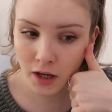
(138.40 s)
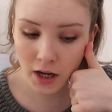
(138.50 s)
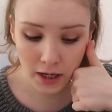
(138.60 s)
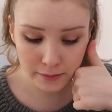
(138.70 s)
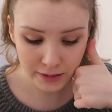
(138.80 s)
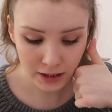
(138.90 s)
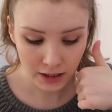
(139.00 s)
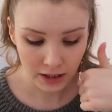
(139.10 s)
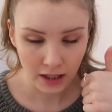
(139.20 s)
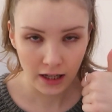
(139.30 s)
and
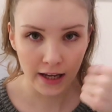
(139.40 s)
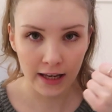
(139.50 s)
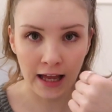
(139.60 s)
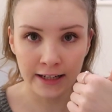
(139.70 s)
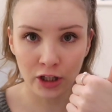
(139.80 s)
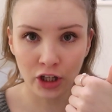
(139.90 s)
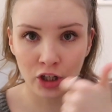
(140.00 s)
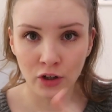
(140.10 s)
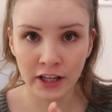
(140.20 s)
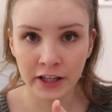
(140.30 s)
look at
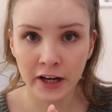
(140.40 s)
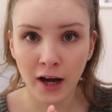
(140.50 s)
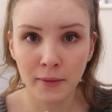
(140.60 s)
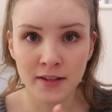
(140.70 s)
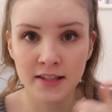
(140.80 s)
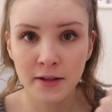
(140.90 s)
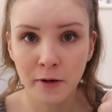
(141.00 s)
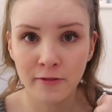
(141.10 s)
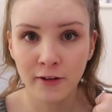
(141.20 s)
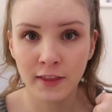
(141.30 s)
your income and see
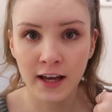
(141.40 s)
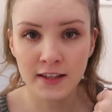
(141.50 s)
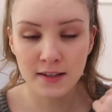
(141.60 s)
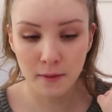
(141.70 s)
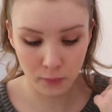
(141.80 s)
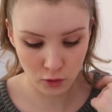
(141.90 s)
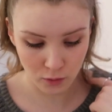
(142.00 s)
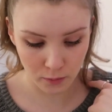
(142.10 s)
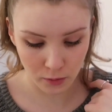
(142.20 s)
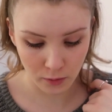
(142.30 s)
whether that's
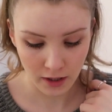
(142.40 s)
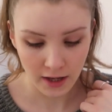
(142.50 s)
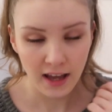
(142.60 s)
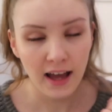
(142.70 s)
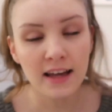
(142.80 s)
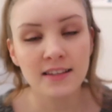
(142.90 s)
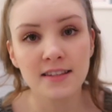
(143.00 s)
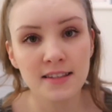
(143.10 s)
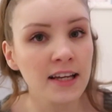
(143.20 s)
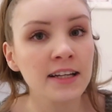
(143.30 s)
possible. And
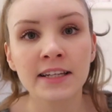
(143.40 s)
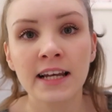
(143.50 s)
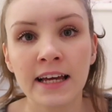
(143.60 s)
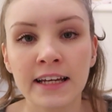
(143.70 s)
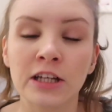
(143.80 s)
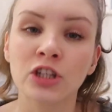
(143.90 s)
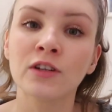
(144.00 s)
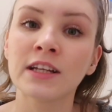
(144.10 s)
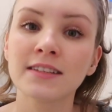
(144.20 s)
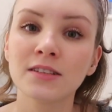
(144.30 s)
secondly, you
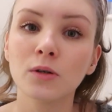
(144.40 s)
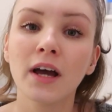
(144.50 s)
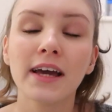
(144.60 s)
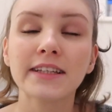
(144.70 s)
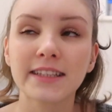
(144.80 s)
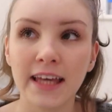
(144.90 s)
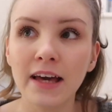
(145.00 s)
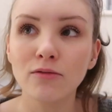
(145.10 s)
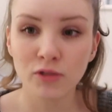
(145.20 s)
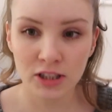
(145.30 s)
need to
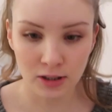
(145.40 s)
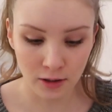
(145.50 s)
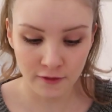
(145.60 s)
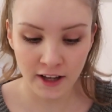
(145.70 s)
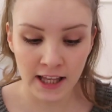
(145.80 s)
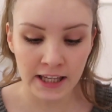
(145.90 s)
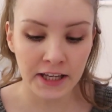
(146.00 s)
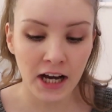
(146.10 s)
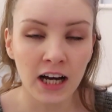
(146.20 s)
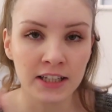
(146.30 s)
get rid of
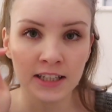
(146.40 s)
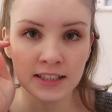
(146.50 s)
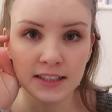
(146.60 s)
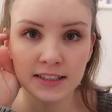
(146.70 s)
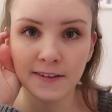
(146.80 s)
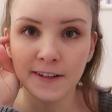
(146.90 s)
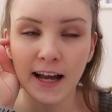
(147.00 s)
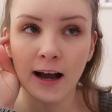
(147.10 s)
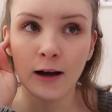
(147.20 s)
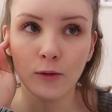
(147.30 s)
any
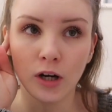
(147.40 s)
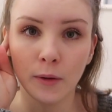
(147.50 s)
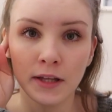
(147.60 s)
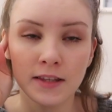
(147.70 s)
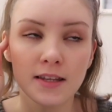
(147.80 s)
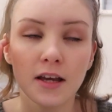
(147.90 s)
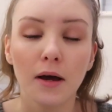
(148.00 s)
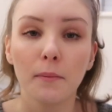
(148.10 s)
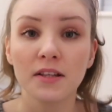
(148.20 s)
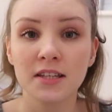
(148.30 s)
unnecessary outgoings,
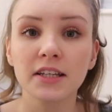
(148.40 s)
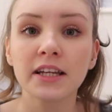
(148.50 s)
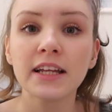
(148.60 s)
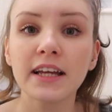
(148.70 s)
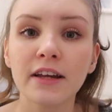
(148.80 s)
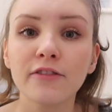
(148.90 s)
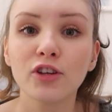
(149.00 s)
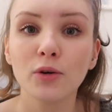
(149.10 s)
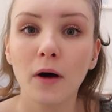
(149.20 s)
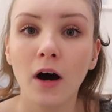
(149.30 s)
particularly
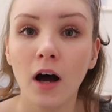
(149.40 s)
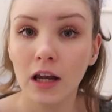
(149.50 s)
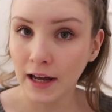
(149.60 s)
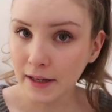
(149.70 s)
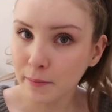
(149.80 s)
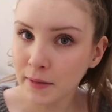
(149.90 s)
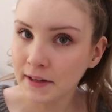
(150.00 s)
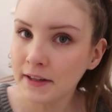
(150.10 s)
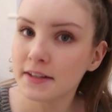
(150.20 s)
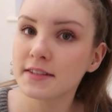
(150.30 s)
if you are like
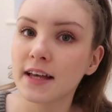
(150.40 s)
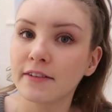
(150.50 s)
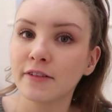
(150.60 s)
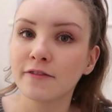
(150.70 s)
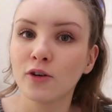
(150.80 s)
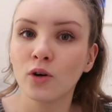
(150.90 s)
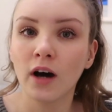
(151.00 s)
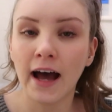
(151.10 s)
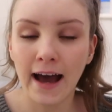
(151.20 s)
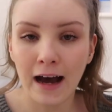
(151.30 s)
me saving
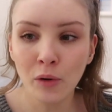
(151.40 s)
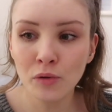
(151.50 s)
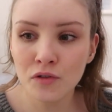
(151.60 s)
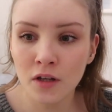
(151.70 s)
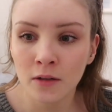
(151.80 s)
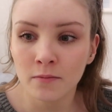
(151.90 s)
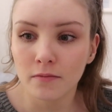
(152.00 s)
for a house.